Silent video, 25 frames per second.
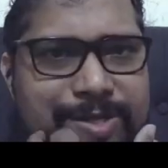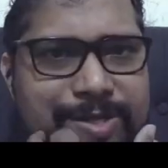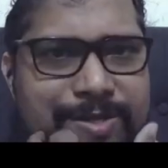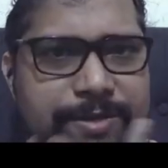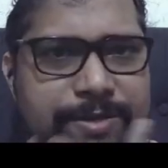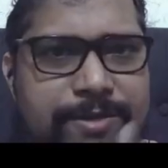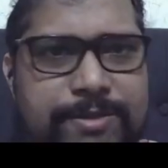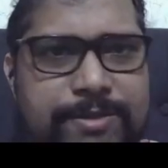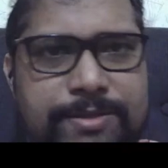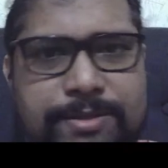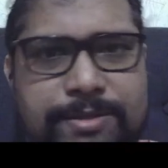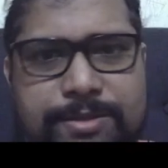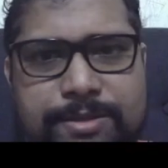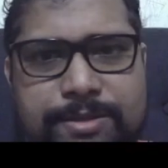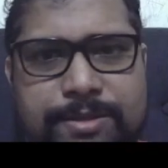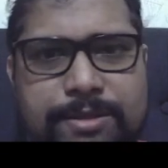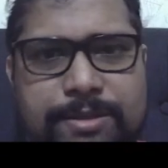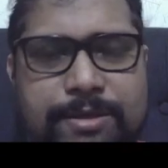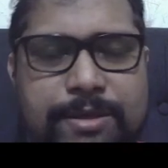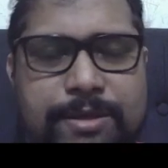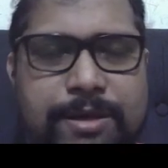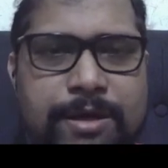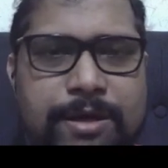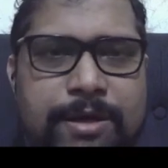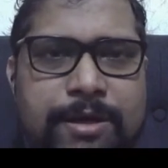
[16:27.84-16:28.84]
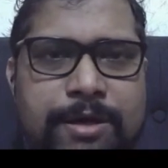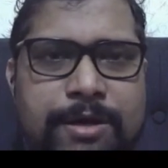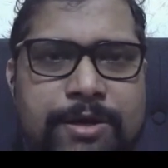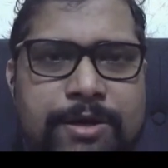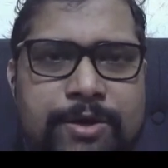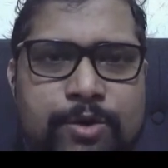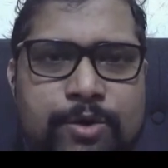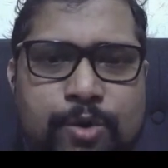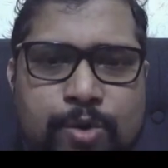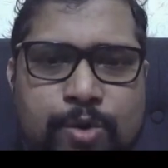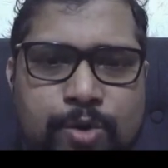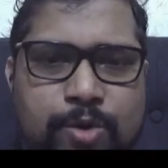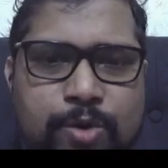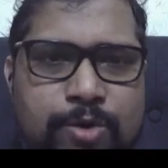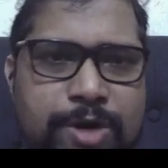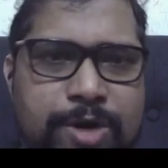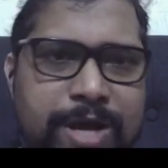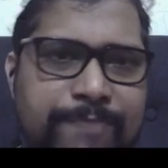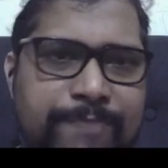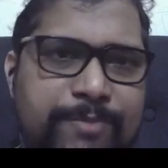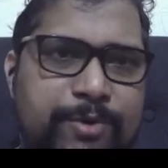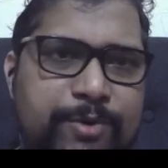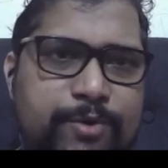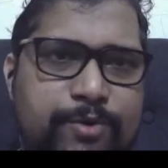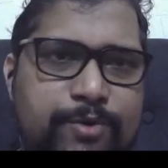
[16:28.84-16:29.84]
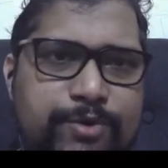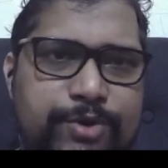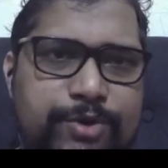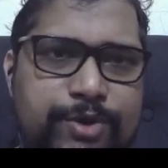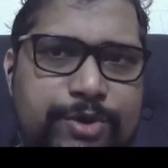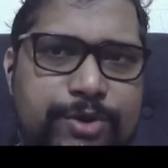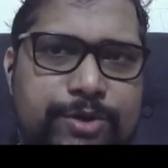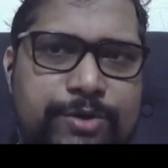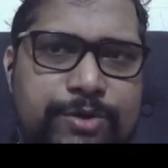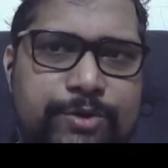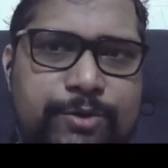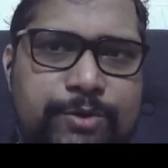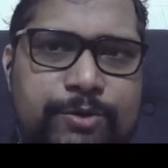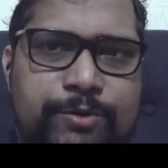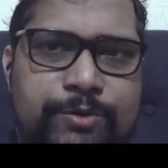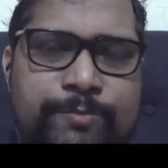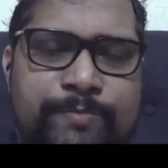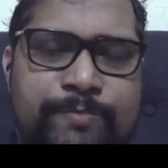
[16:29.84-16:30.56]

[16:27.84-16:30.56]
is a no-code approach to